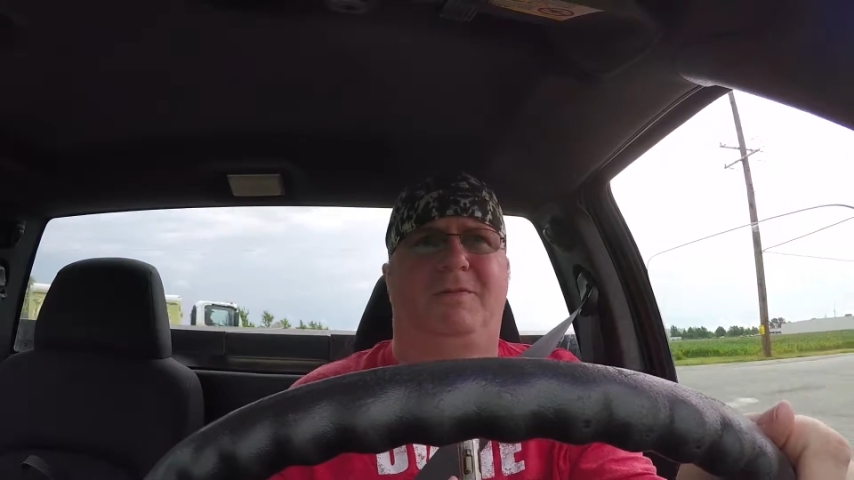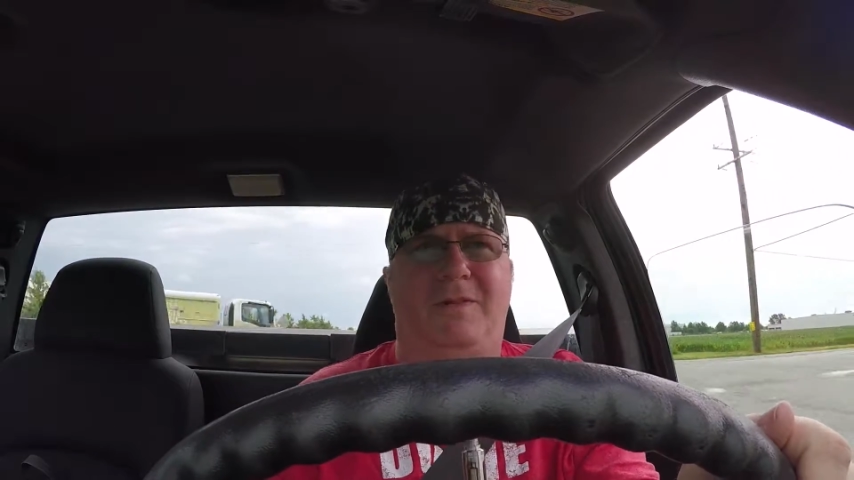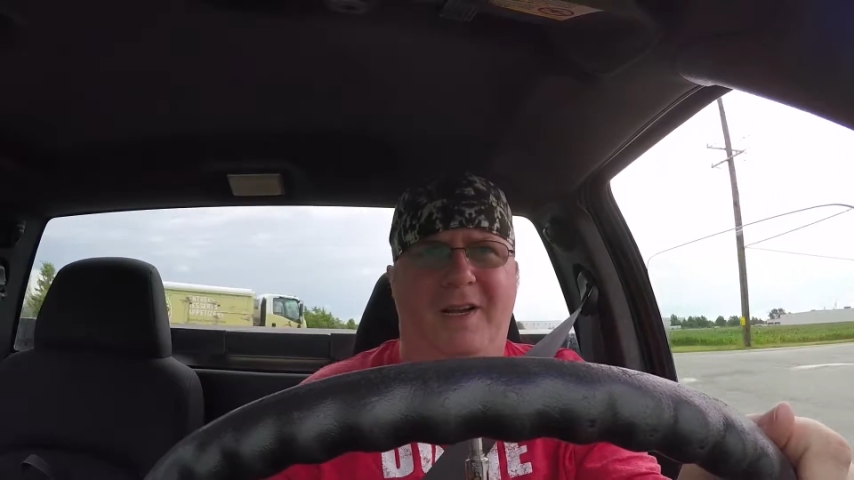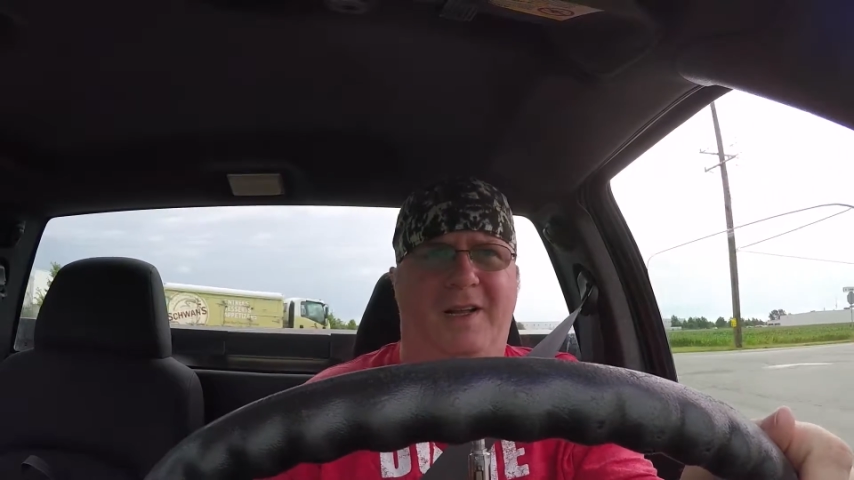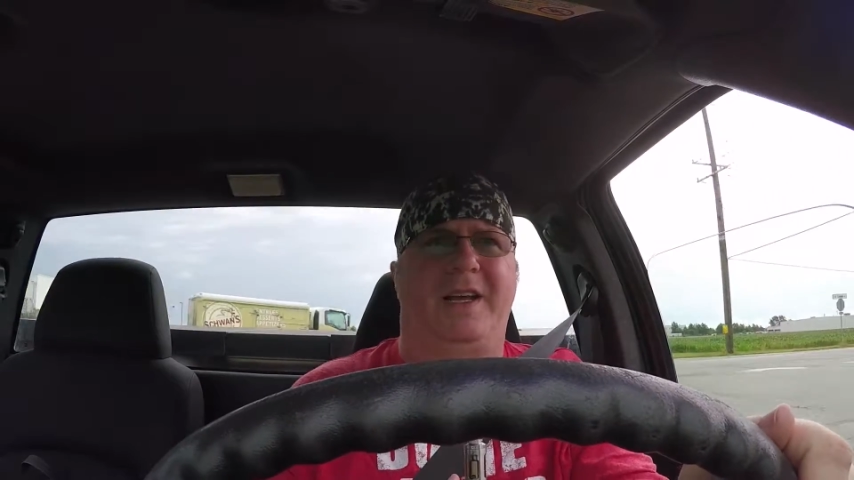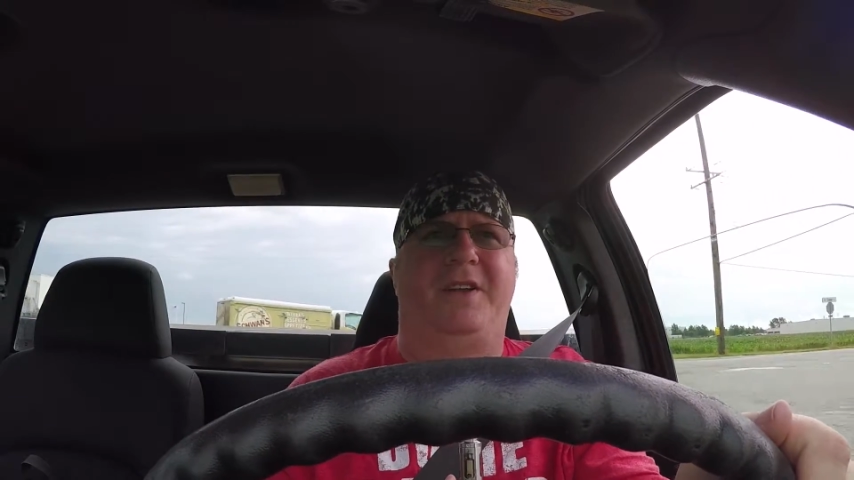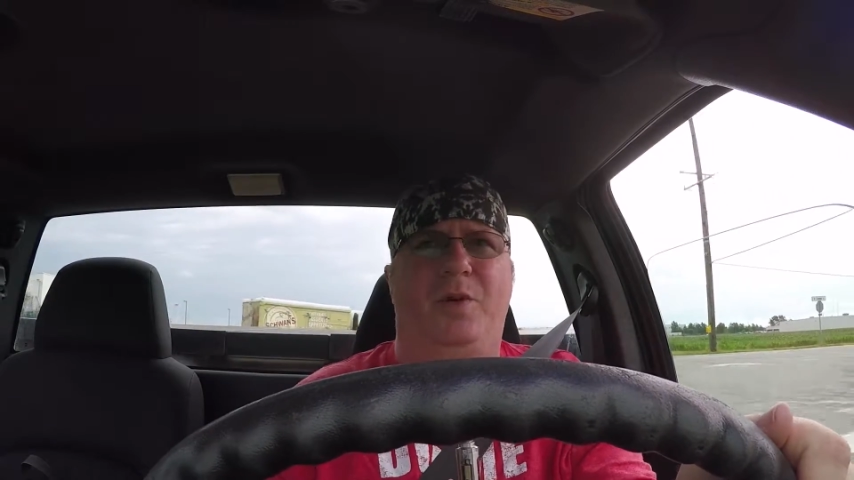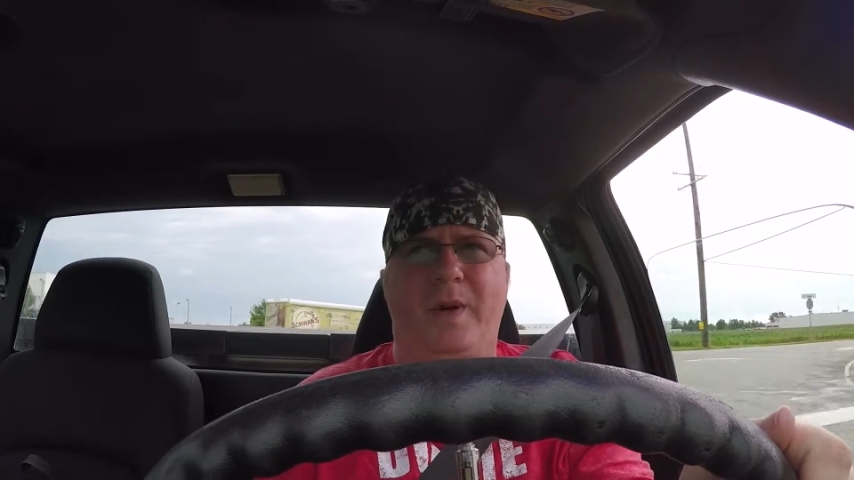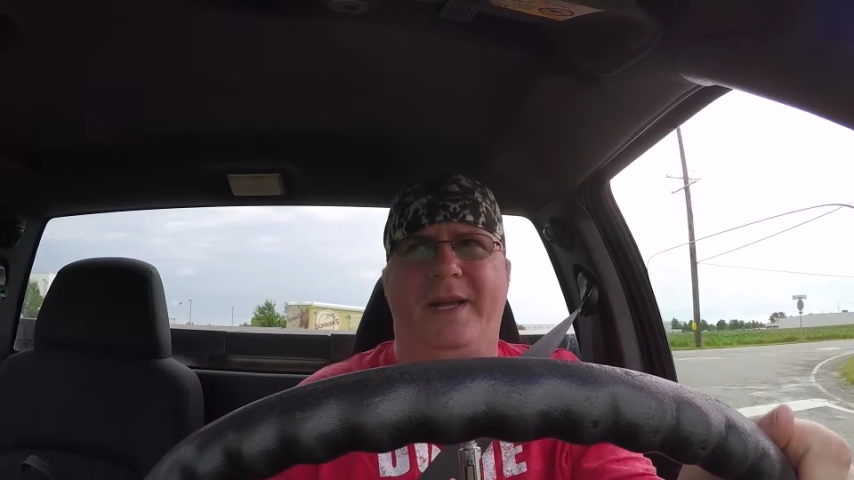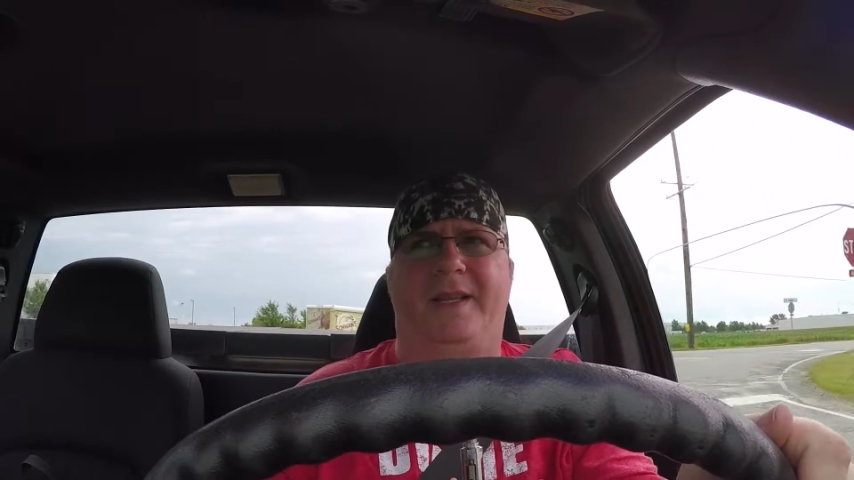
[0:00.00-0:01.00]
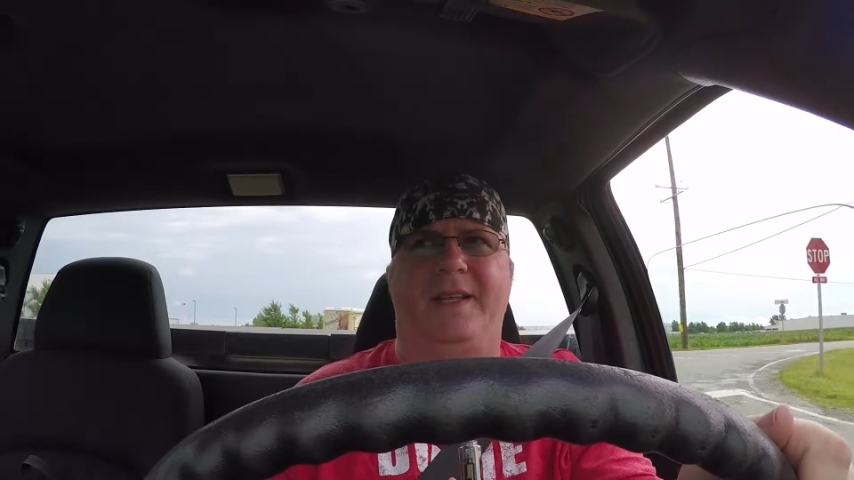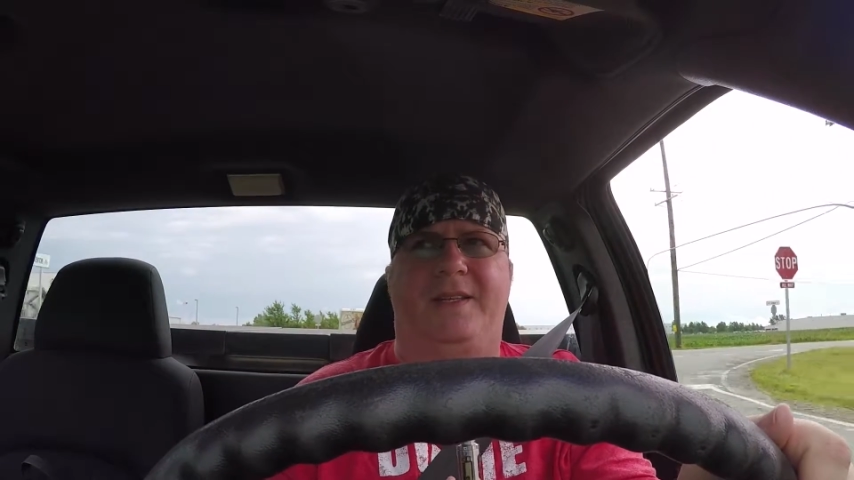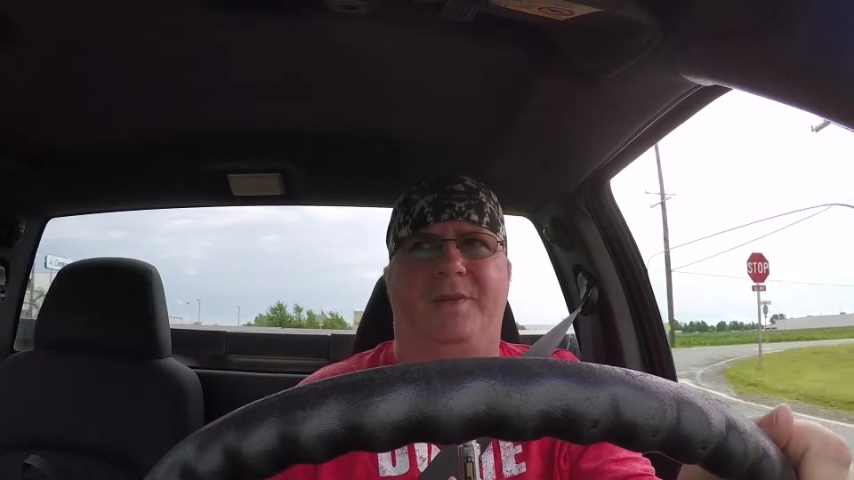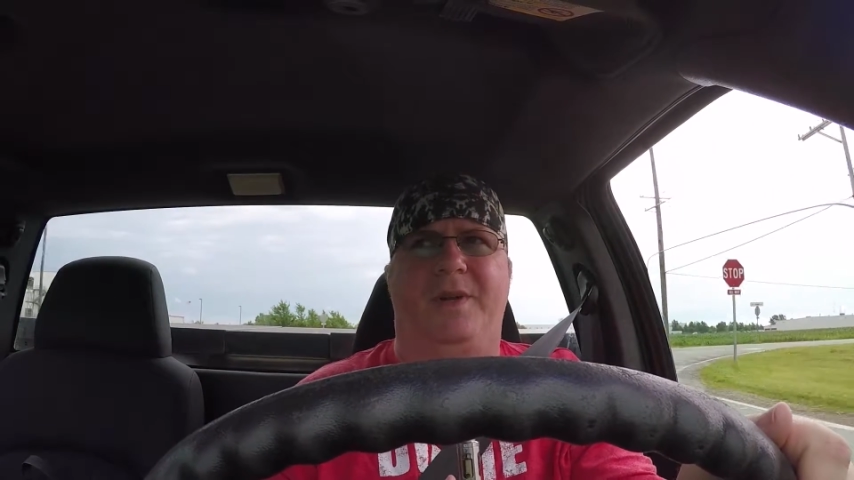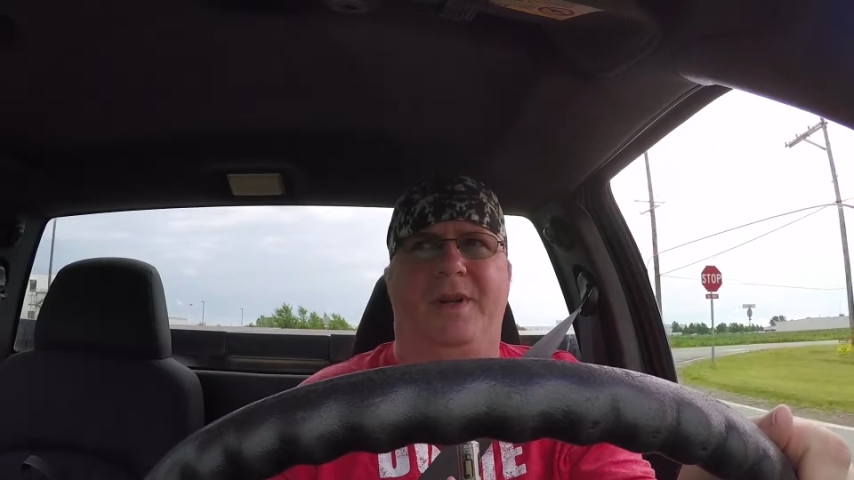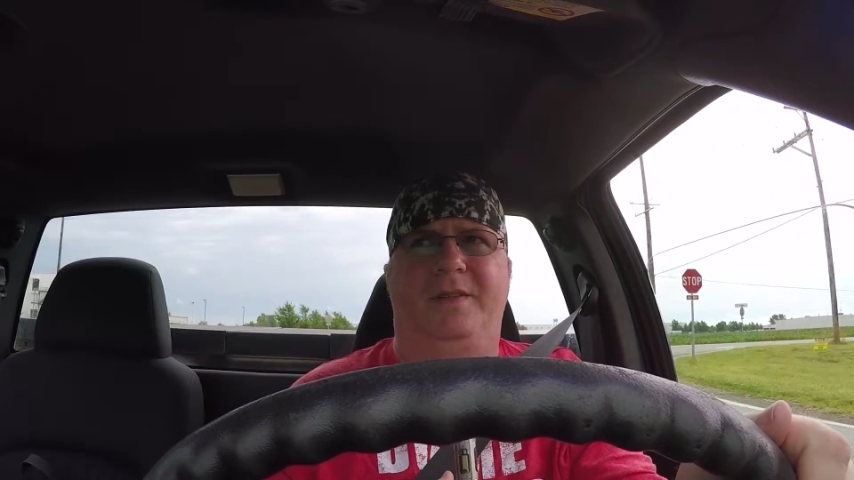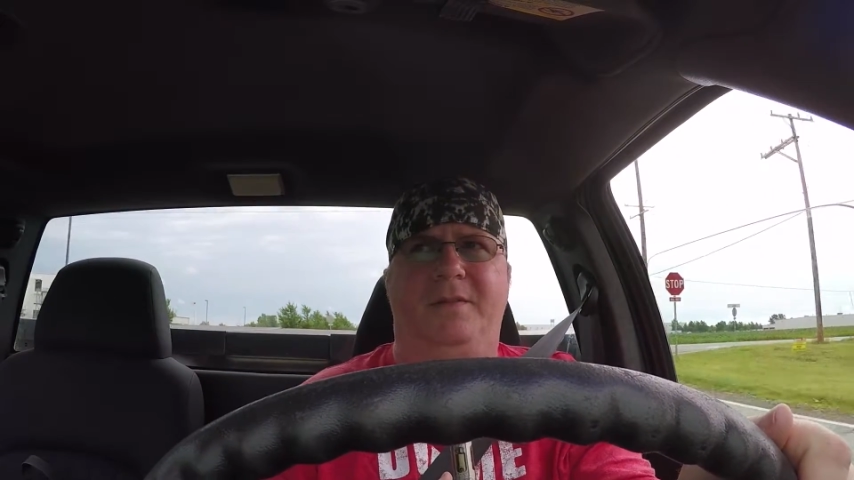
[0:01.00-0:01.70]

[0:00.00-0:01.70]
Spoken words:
really tweaked this one.